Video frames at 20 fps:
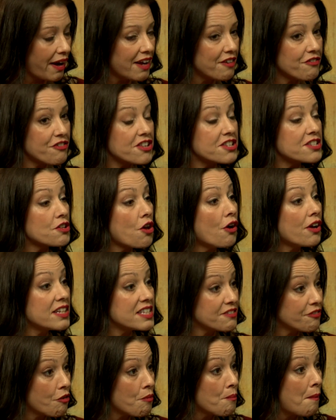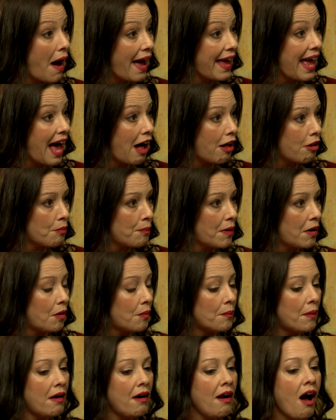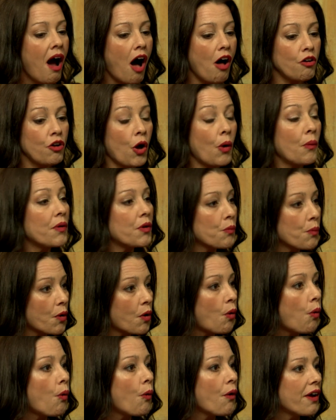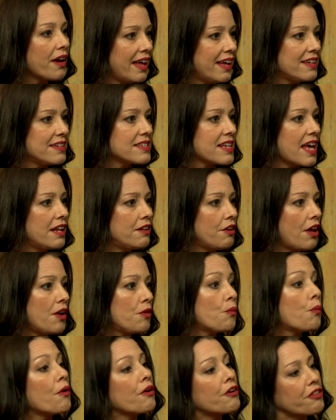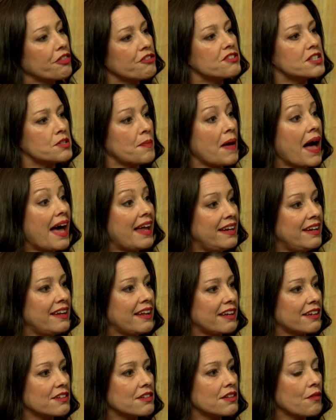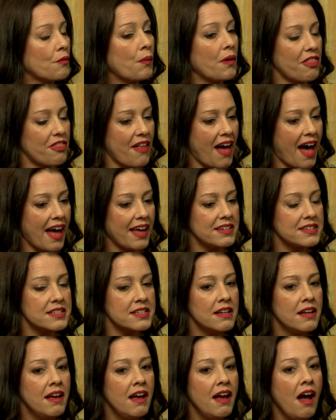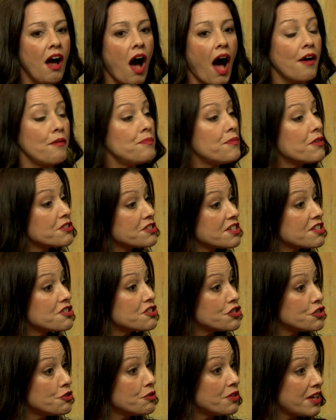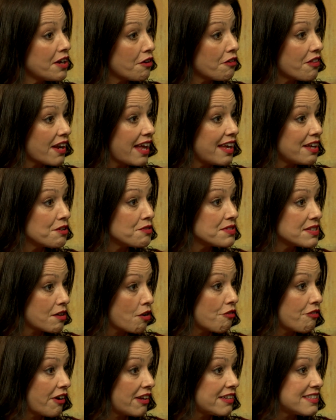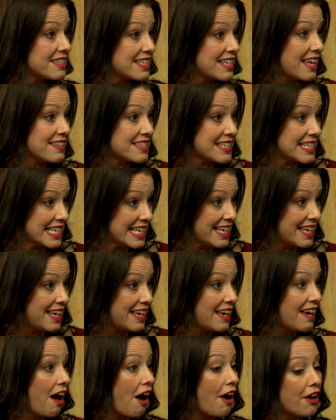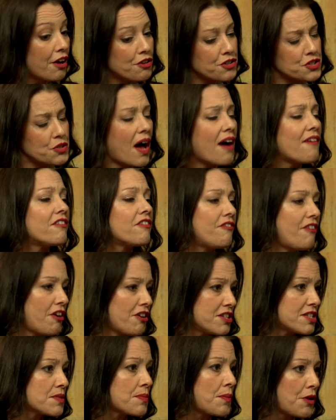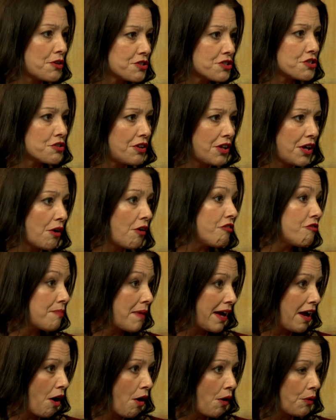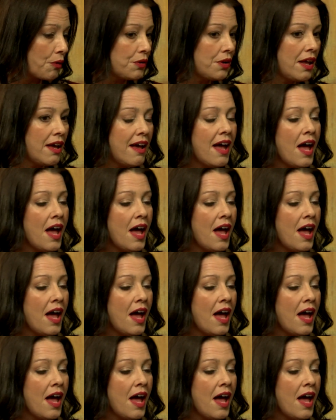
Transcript: If the song is for my album, I'll go and record it and work through some editing with that. There's a studio that I use over on Siesta Key. I also have a very small studio of my own.